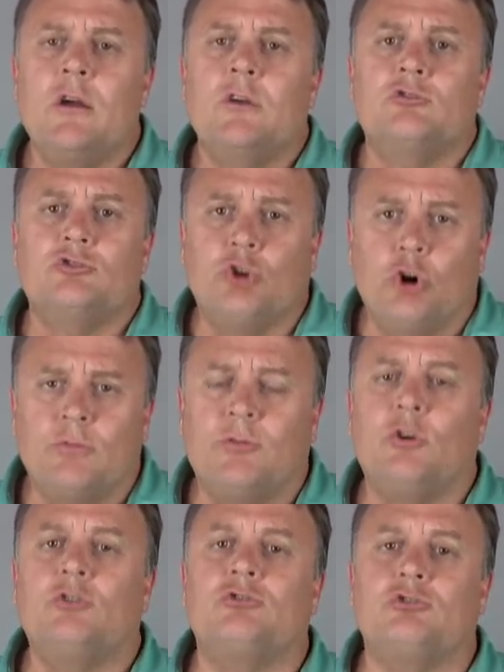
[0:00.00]

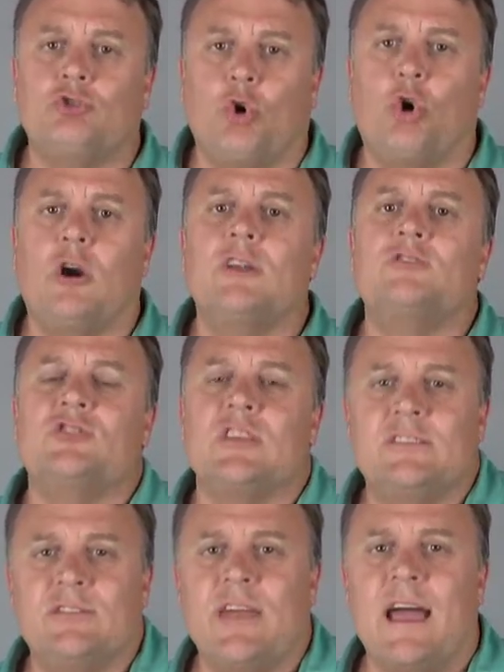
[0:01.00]
servers, storage,
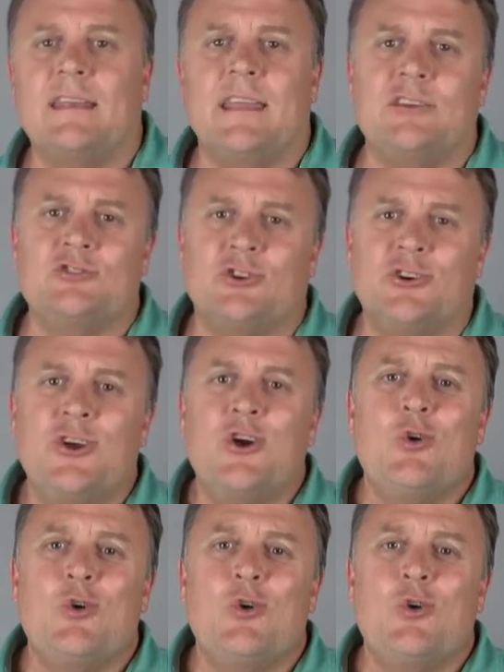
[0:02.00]
things of that nature,